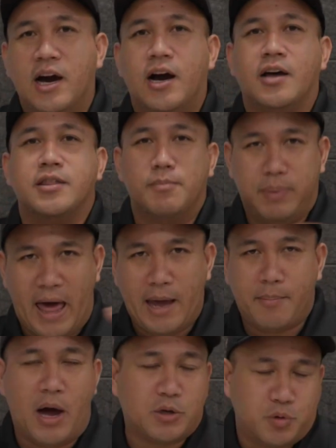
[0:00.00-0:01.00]
the
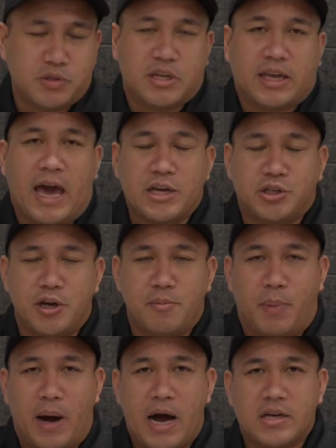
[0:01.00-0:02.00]
black box, which is a
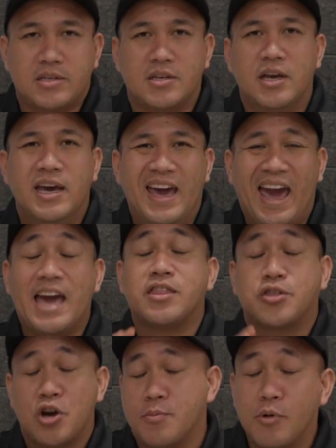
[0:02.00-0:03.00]
cashier box, a
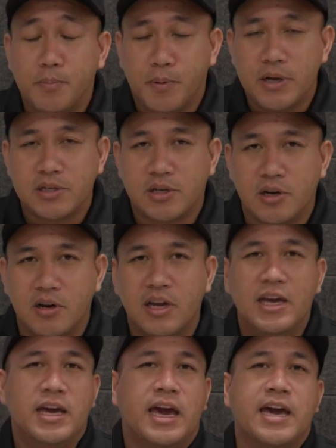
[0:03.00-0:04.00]
thermal printer,
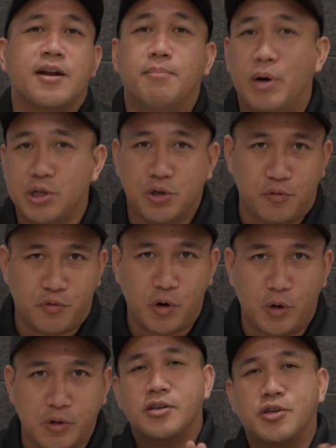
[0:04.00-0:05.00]
and a bunch of
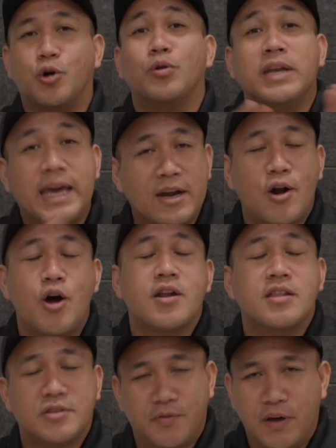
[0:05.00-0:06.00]
rolls. So later on
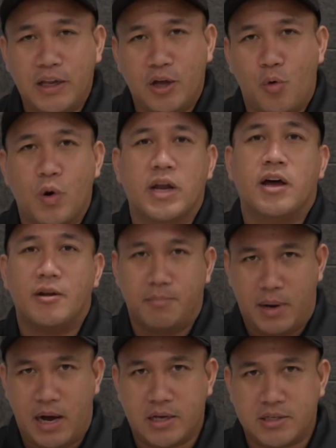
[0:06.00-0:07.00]
in this video, we're going to
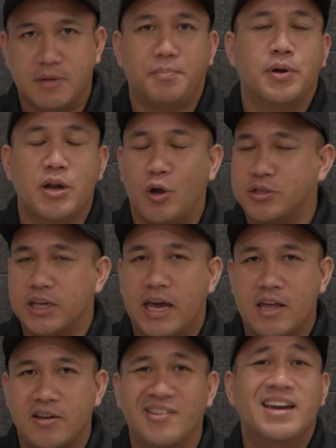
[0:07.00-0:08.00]
unbox it, put it all
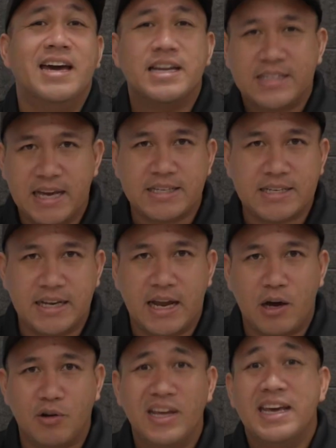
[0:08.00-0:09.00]
together, test it
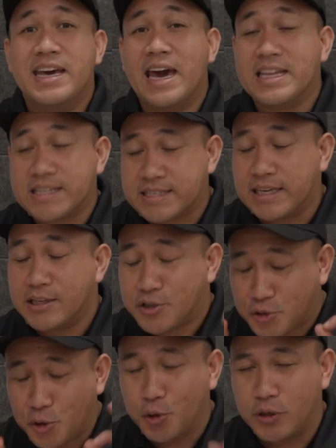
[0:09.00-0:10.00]
out, and see
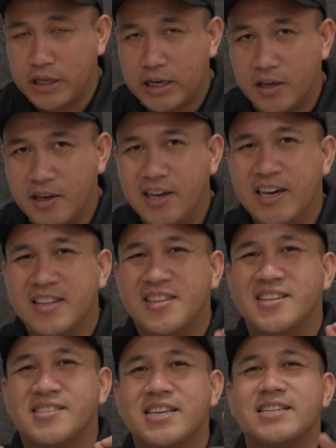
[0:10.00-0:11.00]
truly,
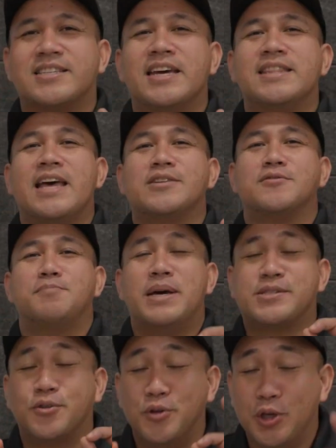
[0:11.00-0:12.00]
does this 10,000
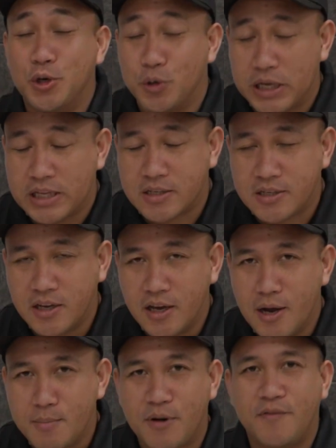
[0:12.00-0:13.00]
peso unit
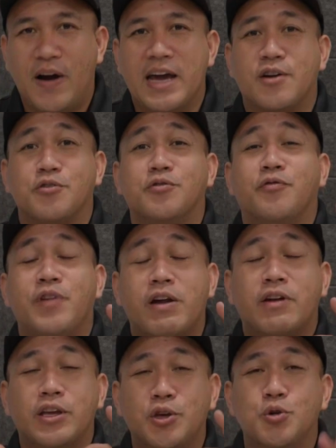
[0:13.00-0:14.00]
provide a
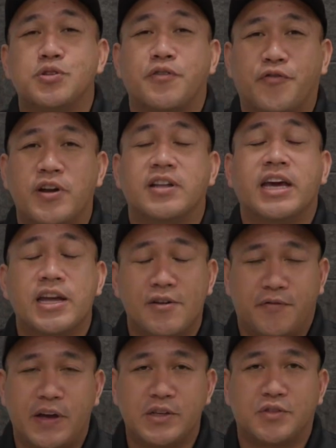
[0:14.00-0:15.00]
very user-friendly
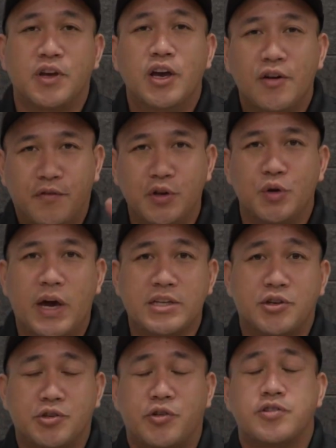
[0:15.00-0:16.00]
interface for you
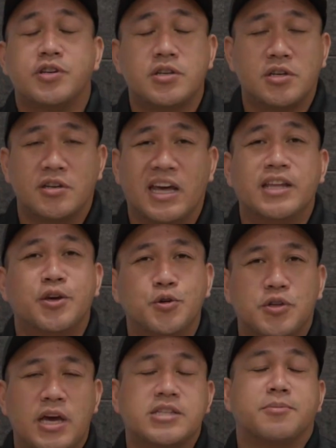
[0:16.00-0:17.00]
guys to transition and
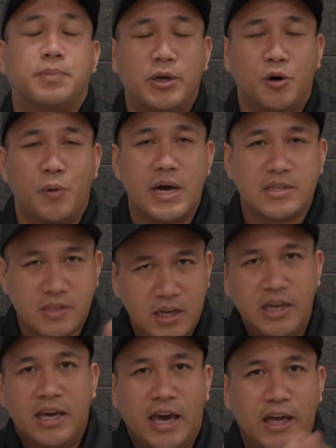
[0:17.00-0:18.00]
use it as a POS
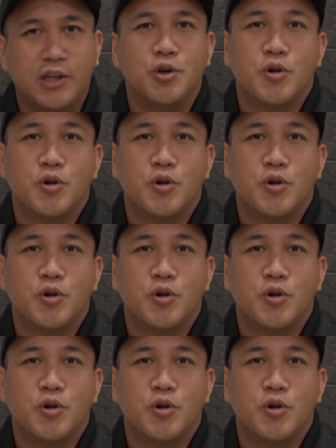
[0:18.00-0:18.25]
in